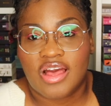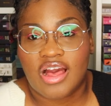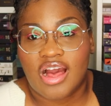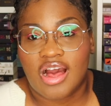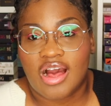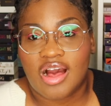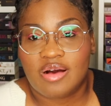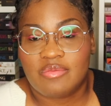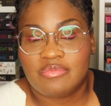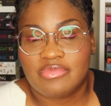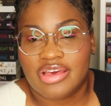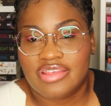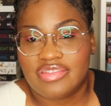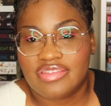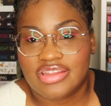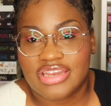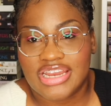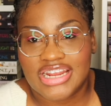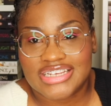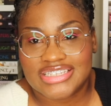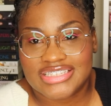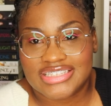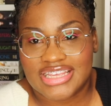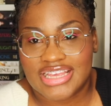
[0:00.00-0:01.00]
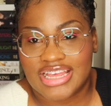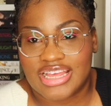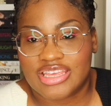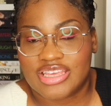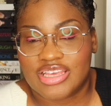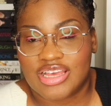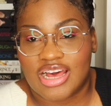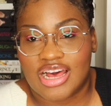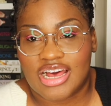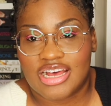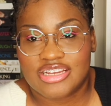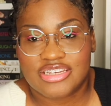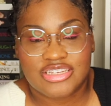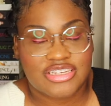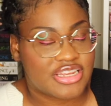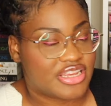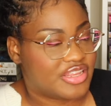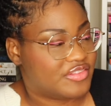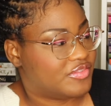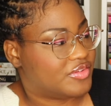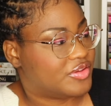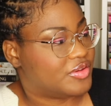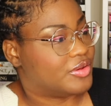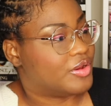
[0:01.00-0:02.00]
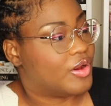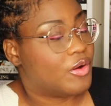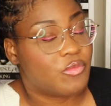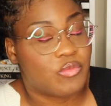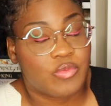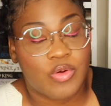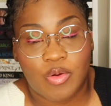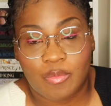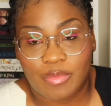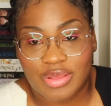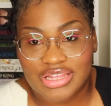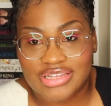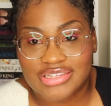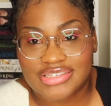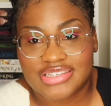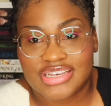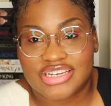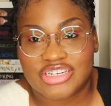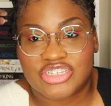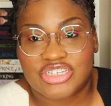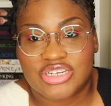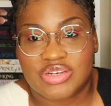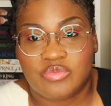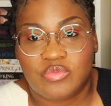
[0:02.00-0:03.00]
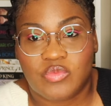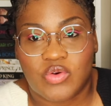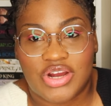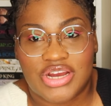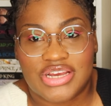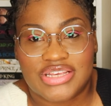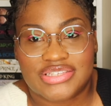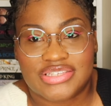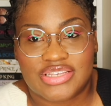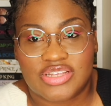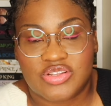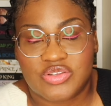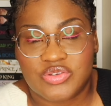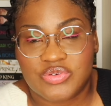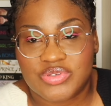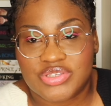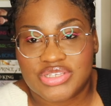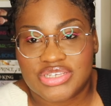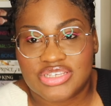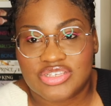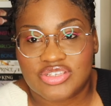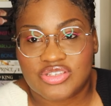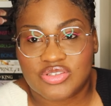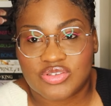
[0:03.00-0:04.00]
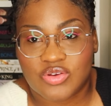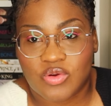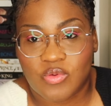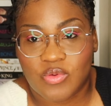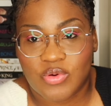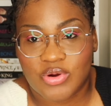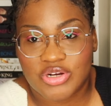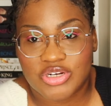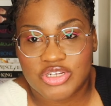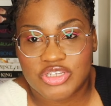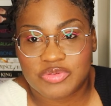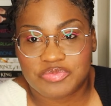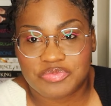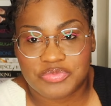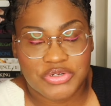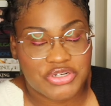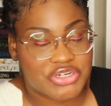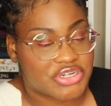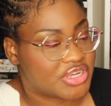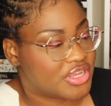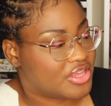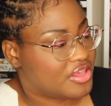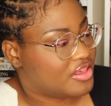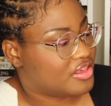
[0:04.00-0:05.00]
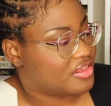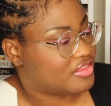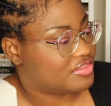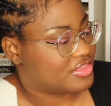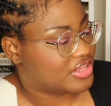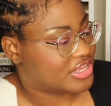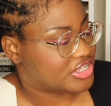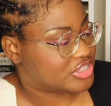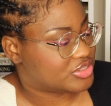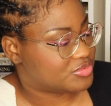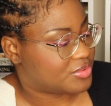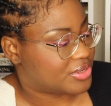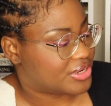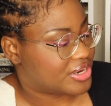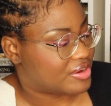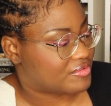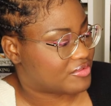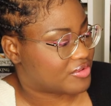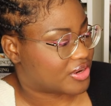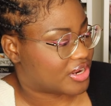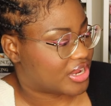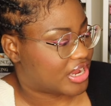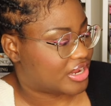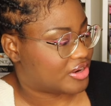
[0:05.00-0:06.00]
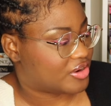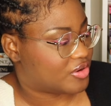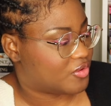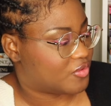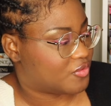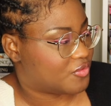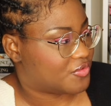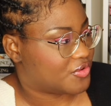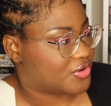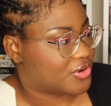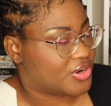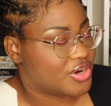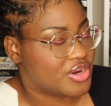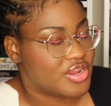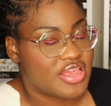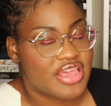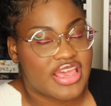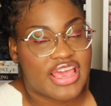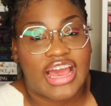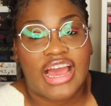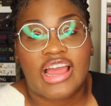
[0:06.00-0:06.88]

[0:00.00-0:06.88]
The next thing I got in the romance section was Lucy Score's book, Things We Never Got Over.